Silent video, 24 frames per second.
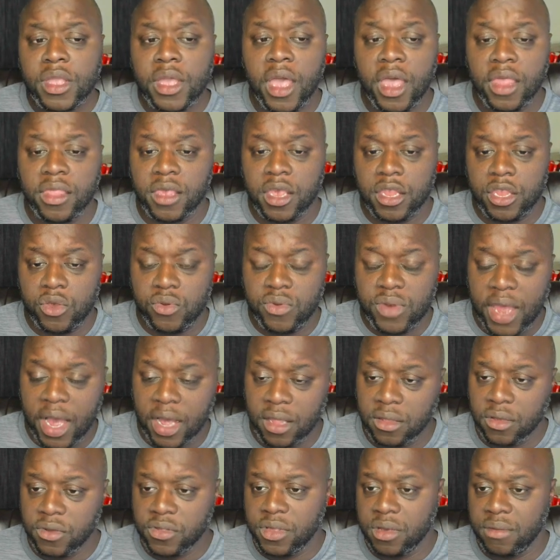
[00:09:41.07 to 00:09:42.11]
and then you
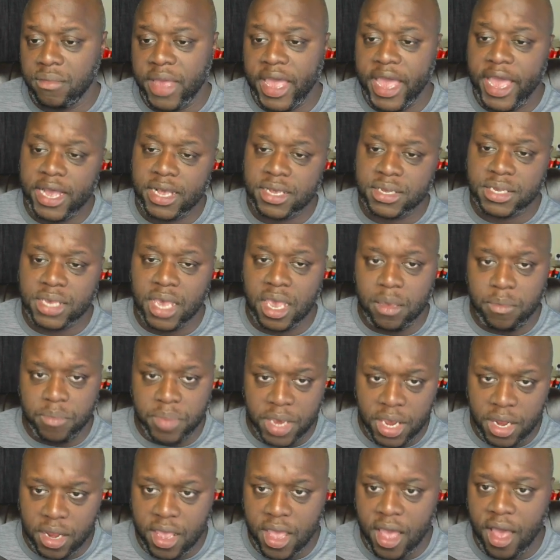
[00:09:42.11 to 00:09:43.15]
download them as a
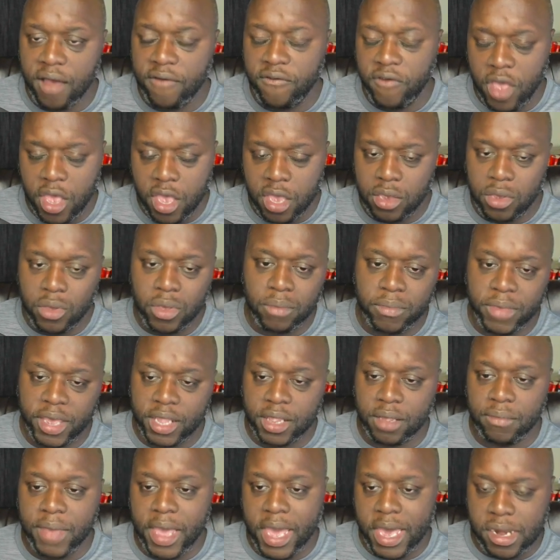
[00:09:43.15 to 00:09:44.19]
PDF. You can make
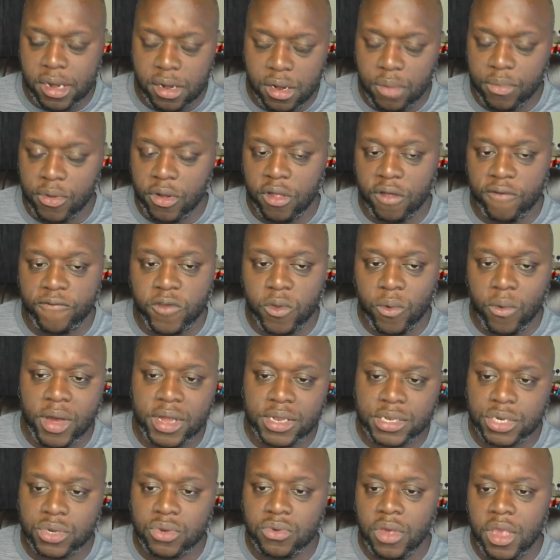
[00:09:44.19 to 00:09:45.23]
them editable if you
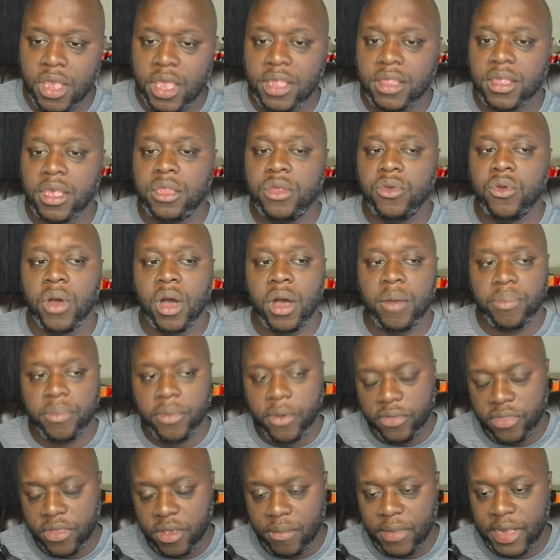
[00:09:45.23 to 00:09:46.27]
want to. Then you
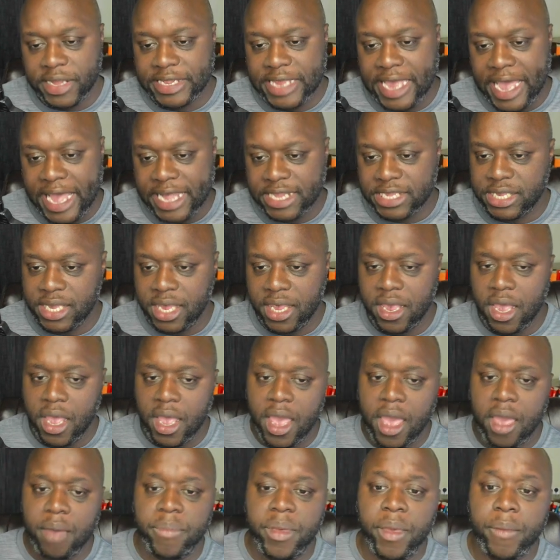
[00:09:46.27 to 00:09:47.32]
upload them into Etsy,
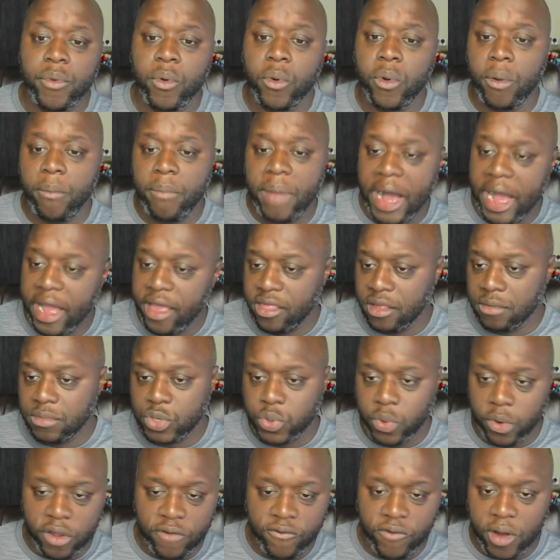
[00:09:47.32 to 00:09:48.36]
and people will buy them
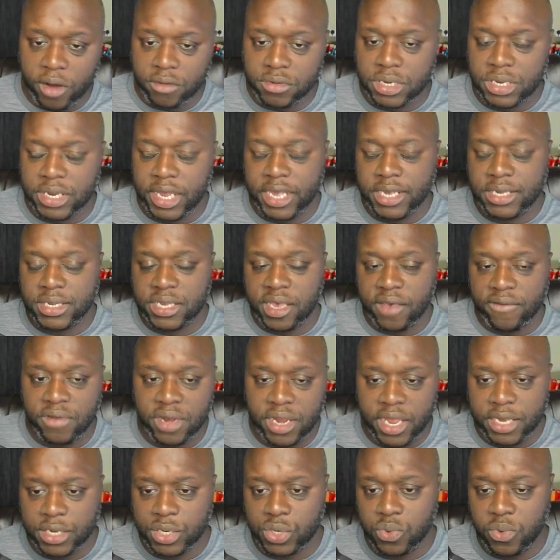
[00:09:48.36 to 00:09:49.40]
24 hours a day, 7
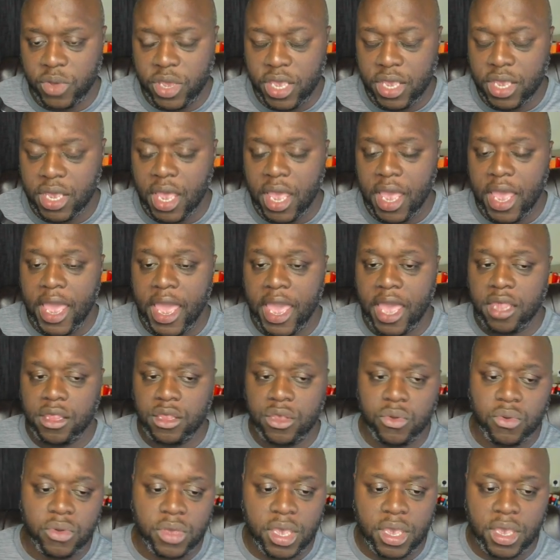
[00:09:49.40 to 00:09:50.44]
days a week, and
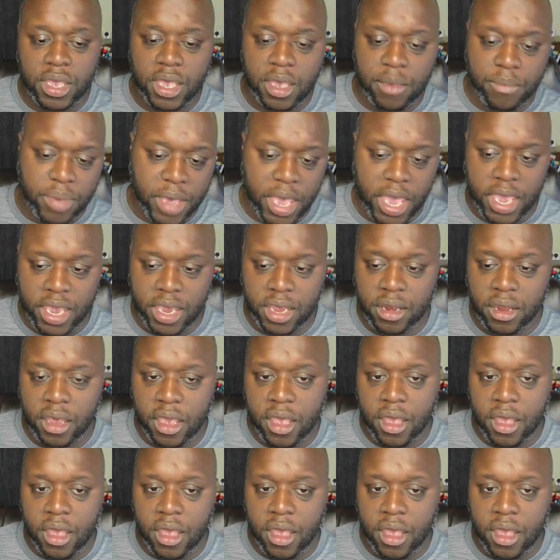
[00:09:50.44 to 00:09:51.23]
you can get paid.